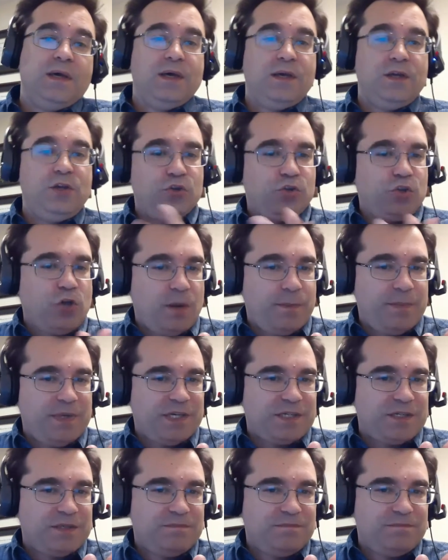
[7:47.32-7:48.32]
Your
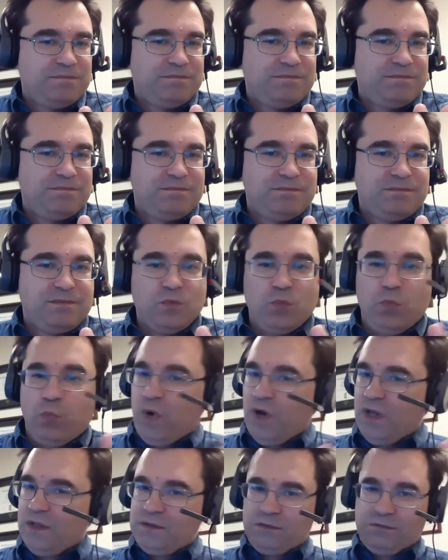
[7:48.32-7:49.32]
topic.
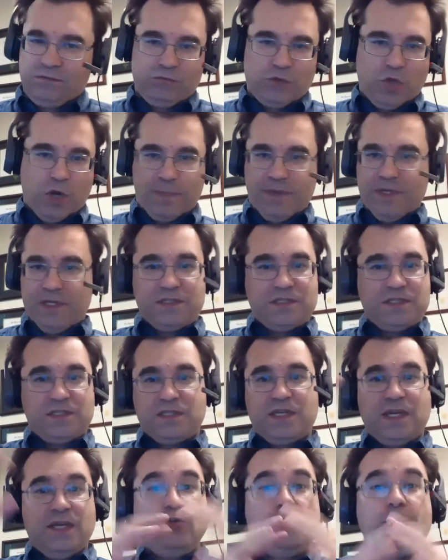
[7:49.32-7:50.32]
What topics
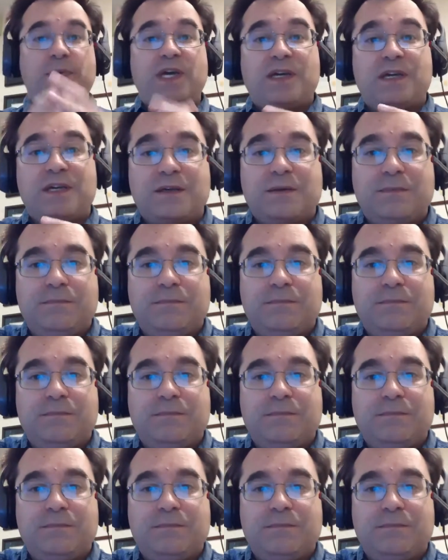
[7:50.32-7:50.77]
can you pick?